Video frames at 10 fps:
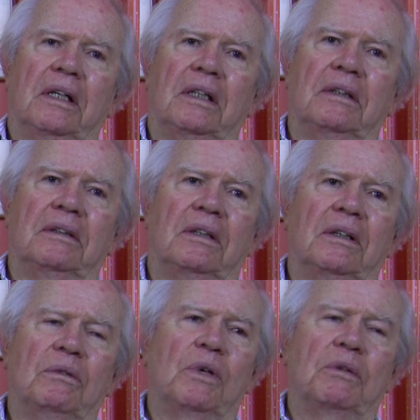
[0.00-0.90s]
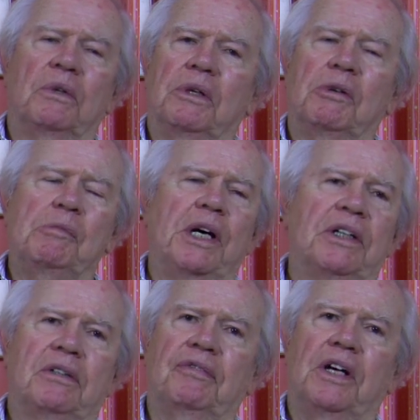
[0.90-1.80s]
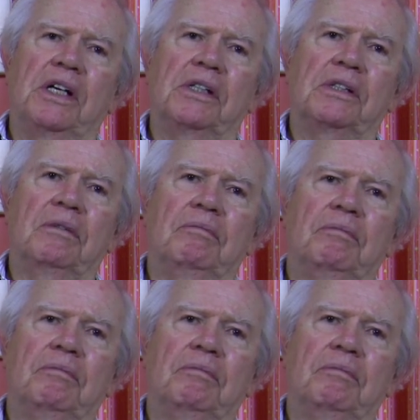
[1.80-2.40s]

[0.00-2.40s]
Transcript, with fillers: uh, on what we were about to face.